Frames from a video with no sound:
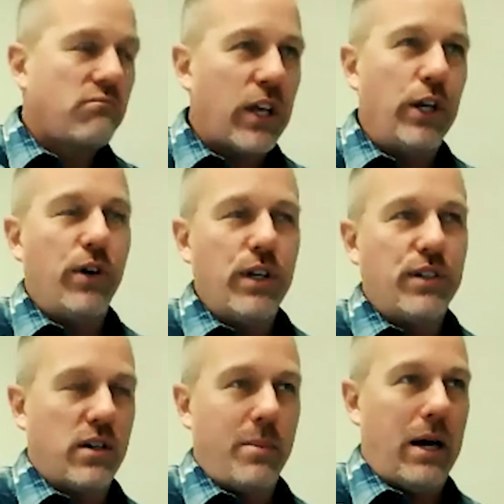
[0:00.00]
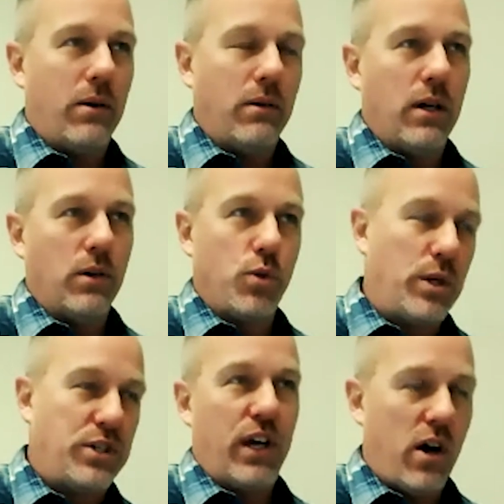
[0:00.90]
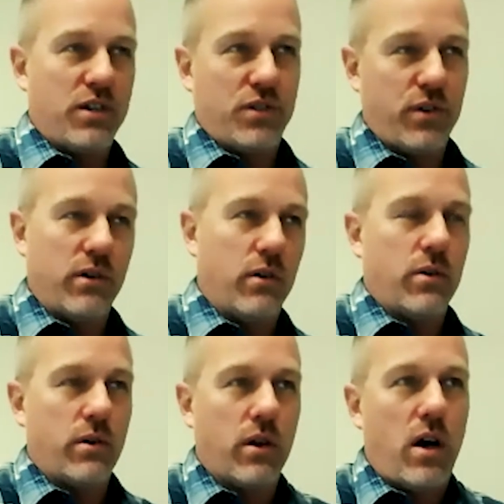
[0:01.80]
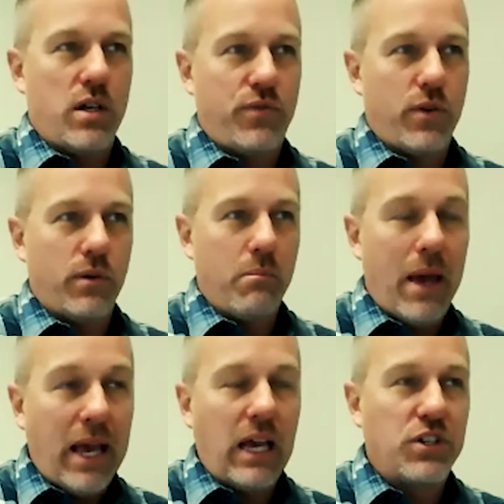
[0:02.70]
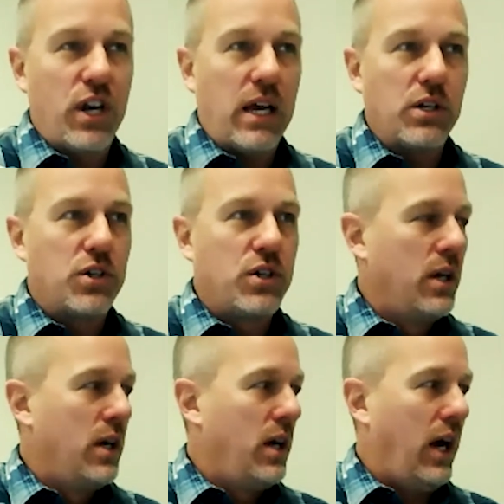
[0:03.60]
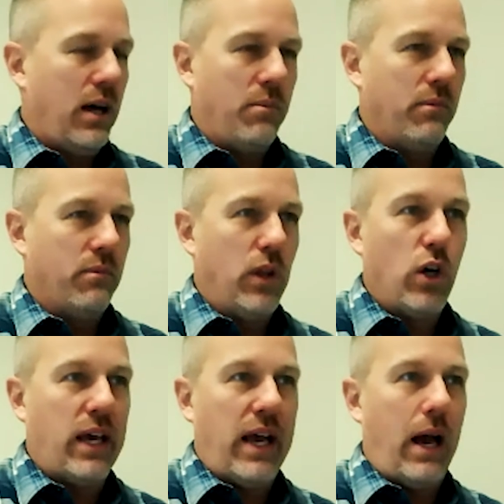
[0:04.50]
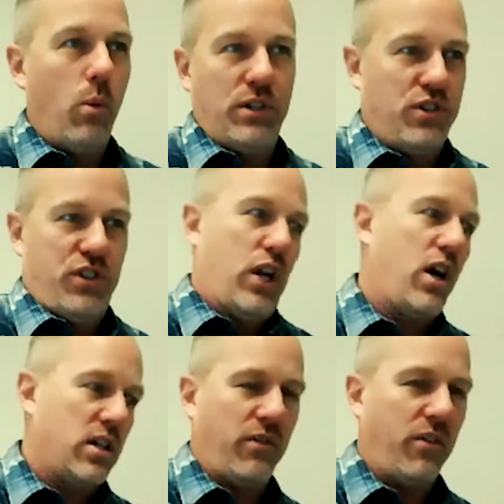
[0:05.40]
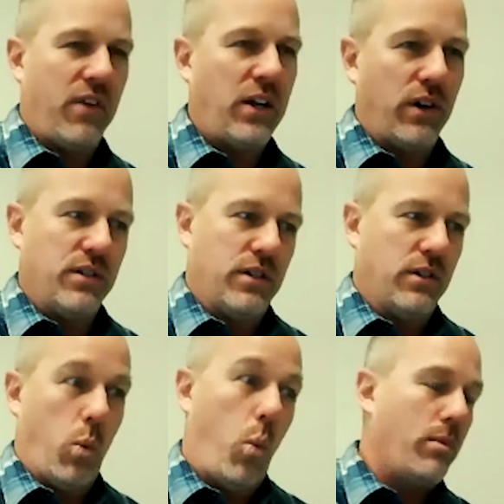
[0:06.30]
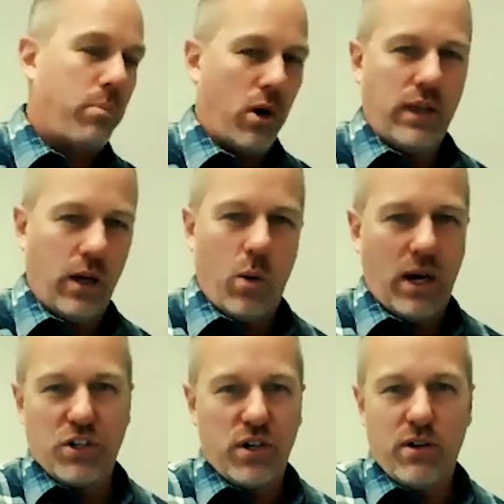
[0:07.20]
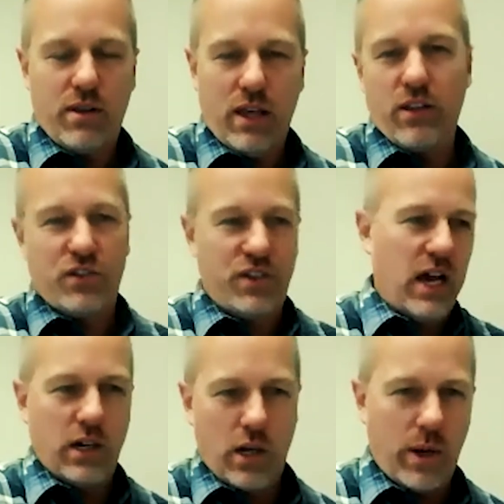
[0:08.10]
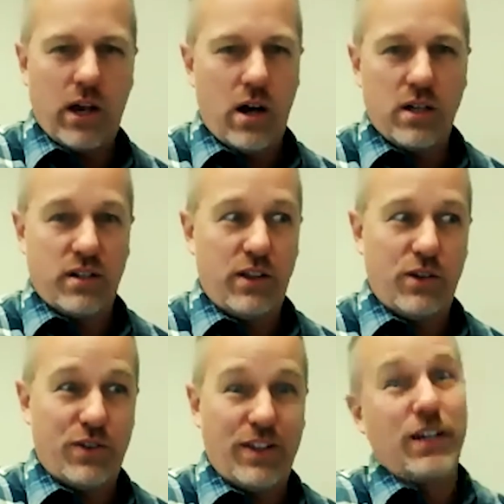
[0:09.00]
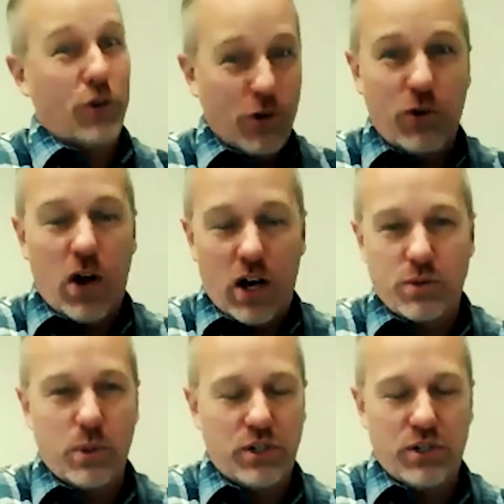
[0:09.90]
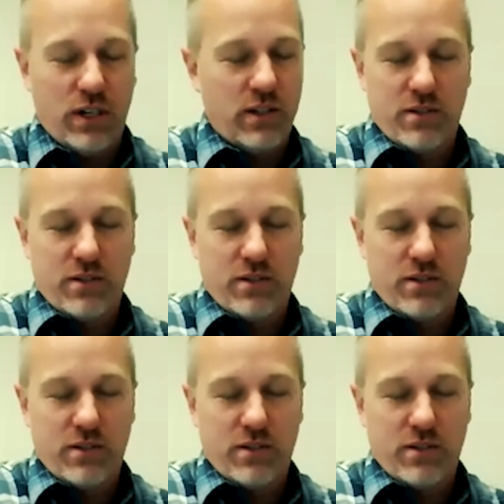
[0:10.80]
you talked about, switching costs or costs for making a change. Looking at what just the cost of a vendor is one part of the equation. Then there's the ongoing costs, and then there's the internal cost, which is